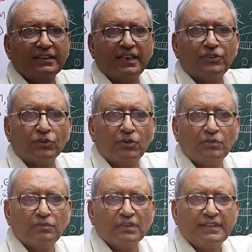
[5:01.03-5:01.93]
ratio,
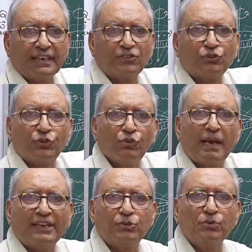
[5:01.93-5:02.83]
that is Q
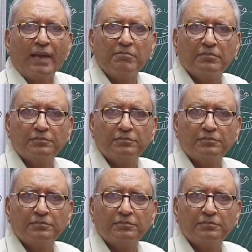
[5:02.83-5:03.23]
by 2m,